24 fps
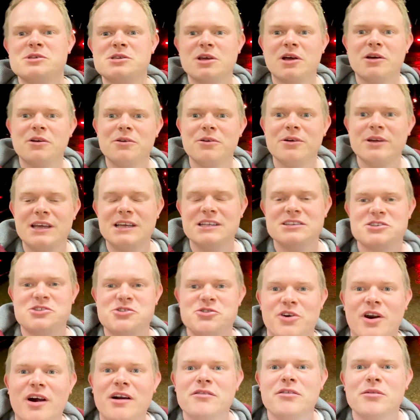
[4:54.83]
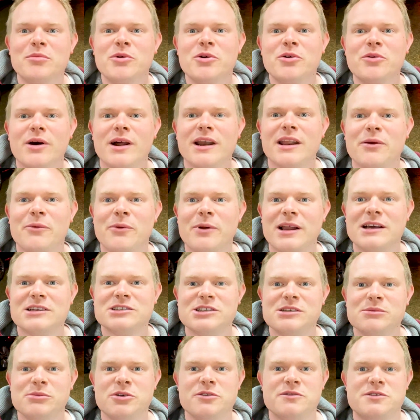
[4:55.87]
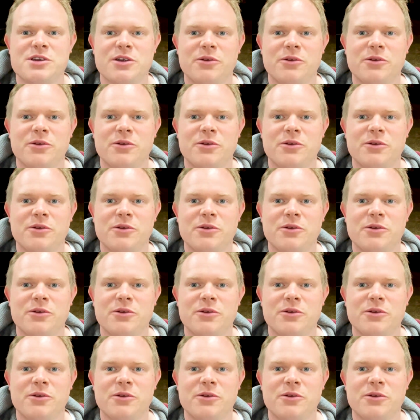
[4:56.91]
so it's drivable and it will actually move.